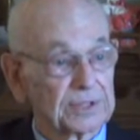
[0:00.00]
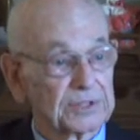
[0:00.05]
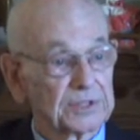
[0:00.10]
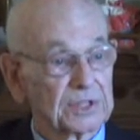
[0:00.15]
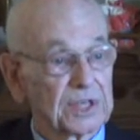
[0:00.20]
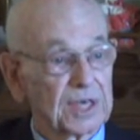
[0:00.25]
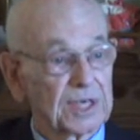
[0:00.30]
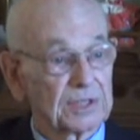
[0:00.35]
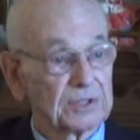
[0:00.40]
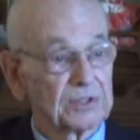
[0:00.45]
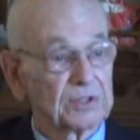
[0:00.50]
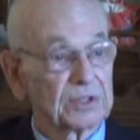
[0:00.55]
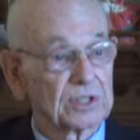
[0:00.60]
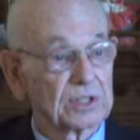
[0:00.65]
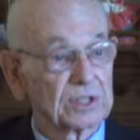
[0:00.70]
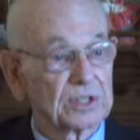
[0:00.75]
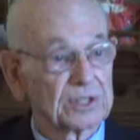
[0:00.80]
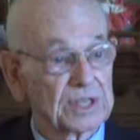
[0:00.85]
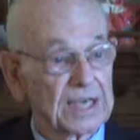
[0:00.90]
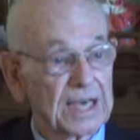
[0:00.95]
But see, I knew
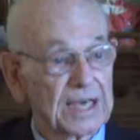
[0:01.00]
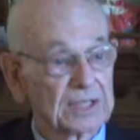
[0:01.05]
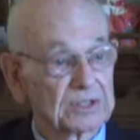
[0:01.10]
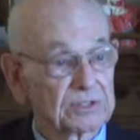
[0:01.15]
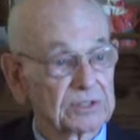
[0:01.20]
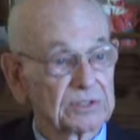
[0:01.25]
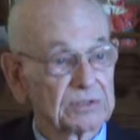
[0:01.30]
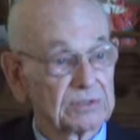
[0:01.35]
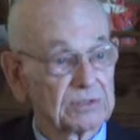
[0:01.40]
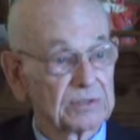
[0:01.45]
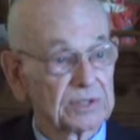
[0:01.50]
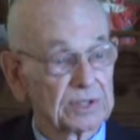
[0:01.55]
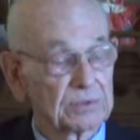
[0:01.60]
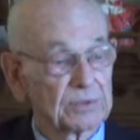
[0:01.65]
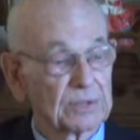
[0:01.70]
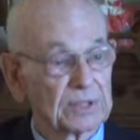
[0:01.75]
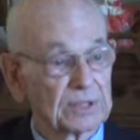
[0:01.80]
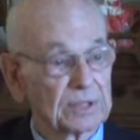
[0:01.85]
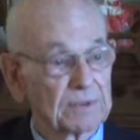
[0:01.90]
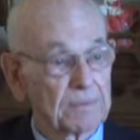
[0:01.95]
her in high school
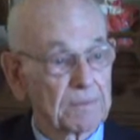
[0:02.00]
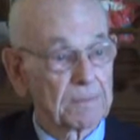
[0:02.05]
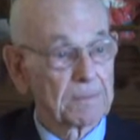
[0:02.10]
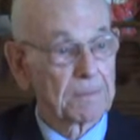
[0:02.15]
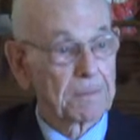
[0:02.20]
real well.